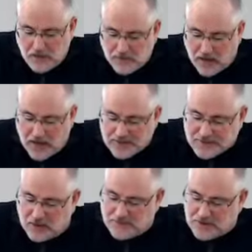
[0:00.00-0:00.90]
the highest
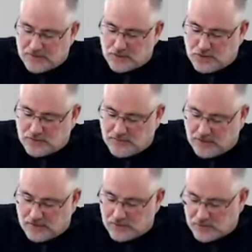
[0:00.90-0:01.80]
office in the Church of
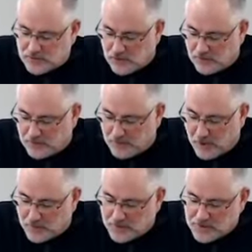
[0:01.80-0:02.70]
England, to serve the
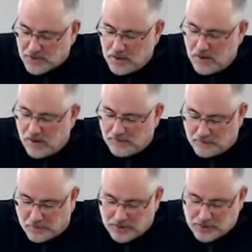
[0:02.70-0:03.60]
purpose of the
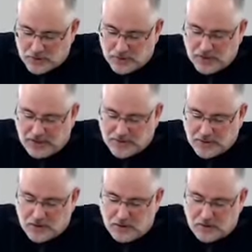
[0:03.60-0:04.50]
priesthood and
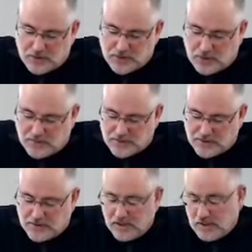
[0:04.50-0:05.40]
secure the
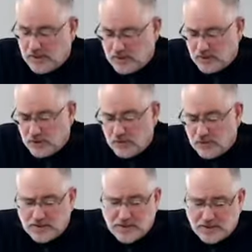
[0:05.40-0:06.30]
services. To do
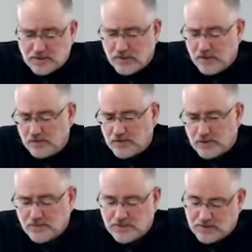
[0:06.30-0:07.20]
this, he secured the
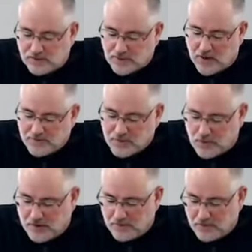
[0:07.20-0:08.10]
services of Thomas
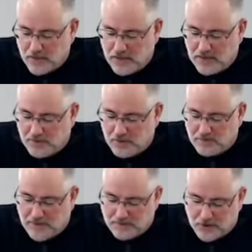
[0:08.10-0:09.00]
Cranmer and put him
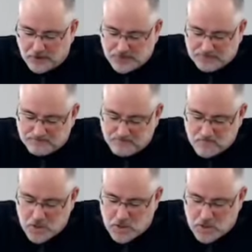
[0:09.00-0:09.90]
in that post.
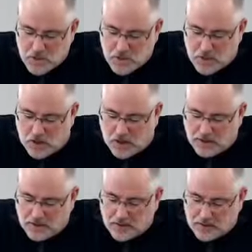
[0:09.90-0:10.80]
All
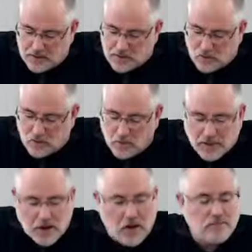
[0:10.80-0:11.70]
right. So when we
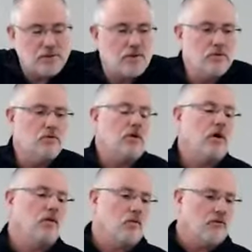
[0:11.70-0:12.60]
come to
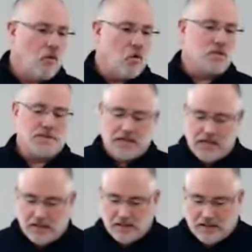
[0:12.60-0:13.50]
the reforms in
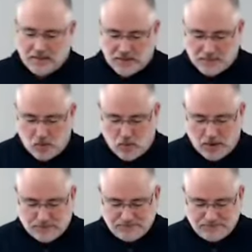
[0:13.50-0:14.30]
England at this point,